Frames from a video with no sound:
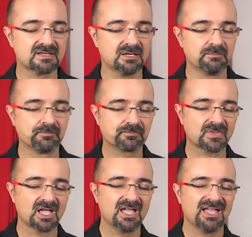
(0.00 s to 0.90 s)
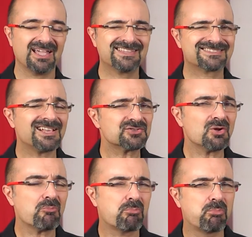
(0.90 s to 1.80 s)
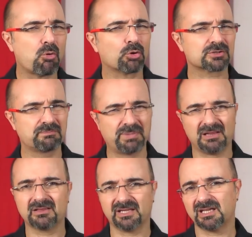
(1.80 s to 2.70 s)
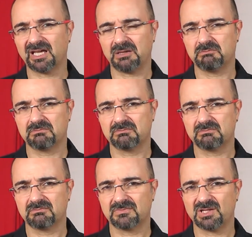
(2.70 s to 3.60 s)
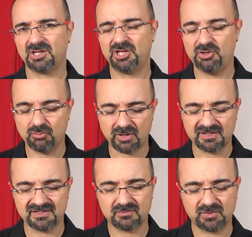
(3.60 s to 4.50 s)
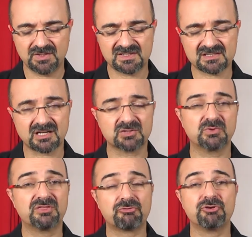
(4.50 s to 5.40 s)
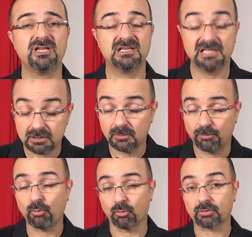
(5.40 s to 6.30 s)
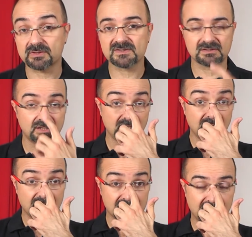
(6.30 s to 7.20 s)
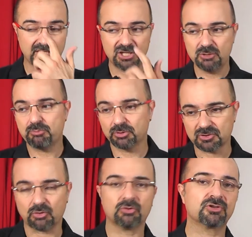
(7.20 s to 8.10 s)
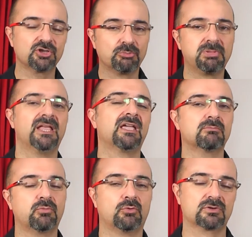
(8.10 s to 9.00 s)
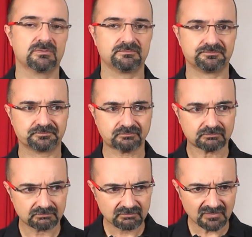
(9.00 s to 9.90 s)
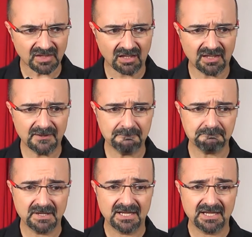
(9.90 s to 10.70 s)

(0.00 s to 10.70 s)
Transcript: also a board building game. You start with 3 little boards that you put on your playing board.